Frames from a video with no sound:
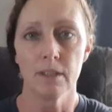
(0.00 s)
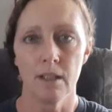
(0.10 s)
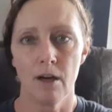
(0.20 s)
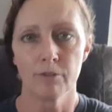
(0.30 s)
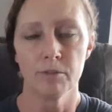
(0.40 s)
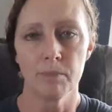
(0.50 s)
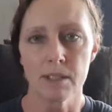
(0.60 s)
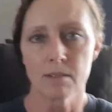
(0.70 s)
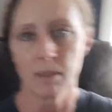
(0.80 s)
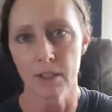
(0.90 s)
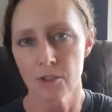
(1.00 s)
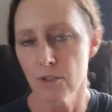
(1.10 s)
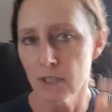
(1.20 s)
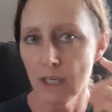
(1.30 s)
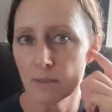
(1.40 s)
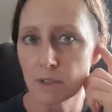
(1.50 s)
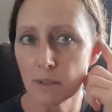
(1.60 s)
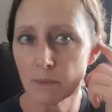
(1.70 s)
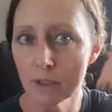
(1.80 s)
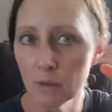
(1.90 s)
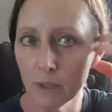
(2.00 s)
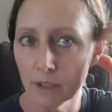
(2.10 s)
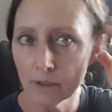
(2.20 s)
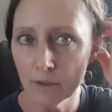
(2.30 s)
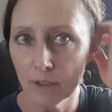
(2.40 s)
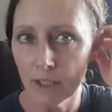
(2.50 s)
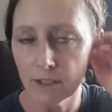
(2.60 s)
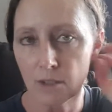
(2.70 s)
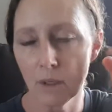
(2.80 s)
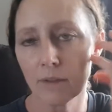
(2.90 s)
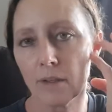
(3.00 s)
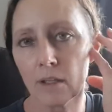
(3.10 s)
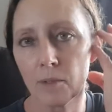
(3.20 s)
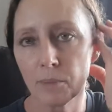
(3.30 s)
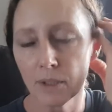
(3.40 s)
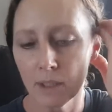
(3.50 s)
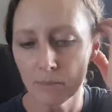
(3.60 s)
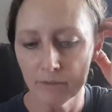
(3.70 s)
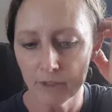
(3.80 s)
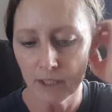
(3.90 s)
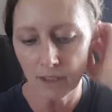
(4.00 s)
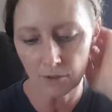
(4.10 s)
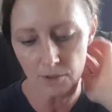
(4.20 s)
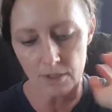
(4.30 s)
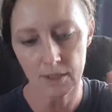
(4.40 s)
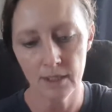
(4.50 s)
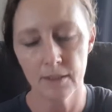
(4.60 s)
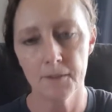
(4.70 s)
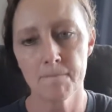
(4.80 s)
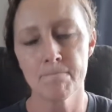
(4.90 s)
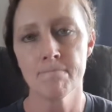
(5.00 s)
They offered me some extra time, so I'm going to go in and do that. So I thought I'd put up a video today